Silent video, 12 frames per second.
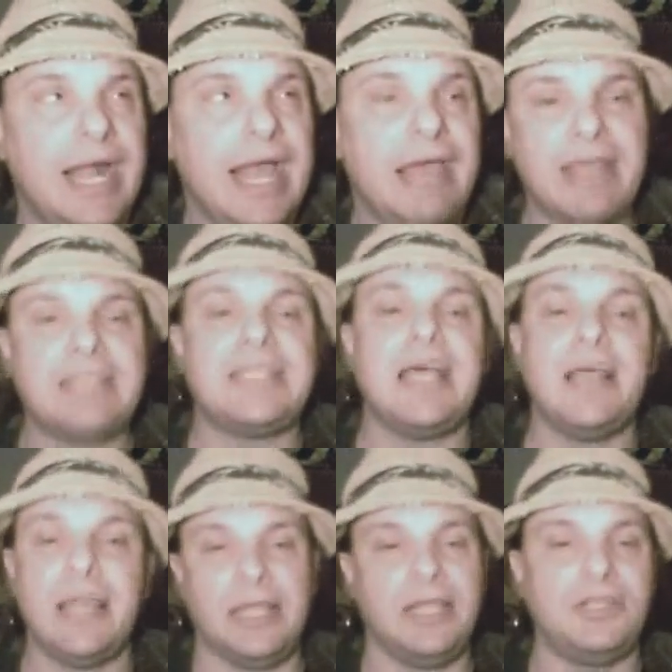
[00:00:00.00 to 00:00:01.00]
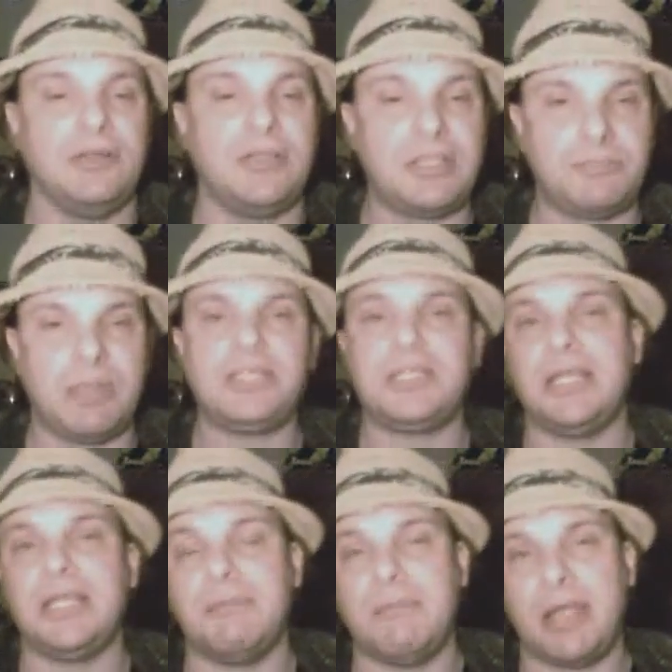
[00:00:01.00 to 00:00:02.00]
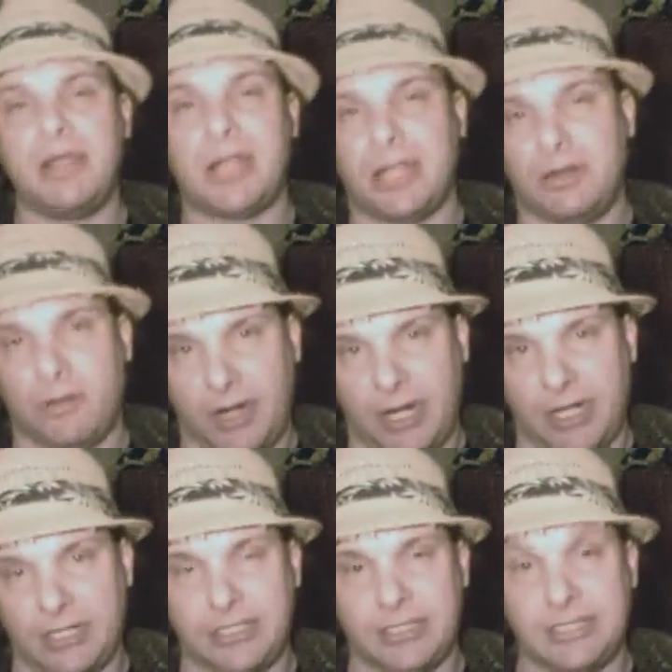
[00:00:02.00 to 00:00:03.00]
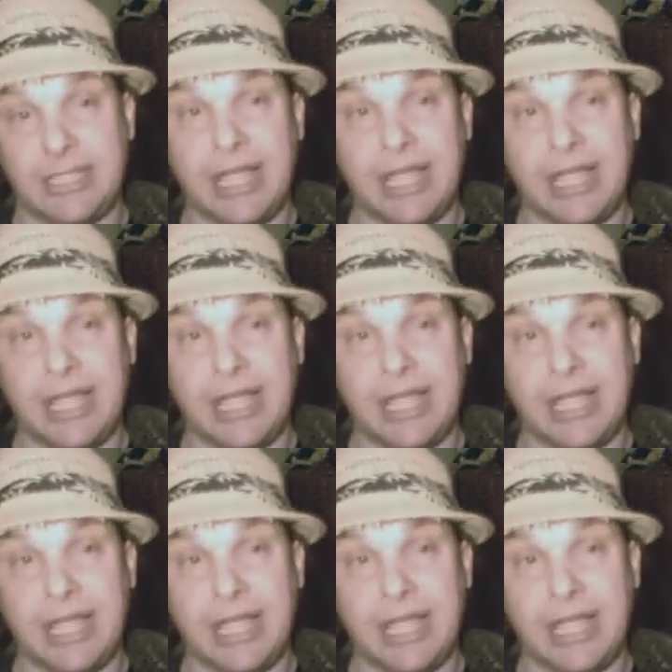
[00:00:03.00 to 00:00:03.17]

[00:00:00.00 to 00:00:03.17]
And that's how they get you, especially American audiences.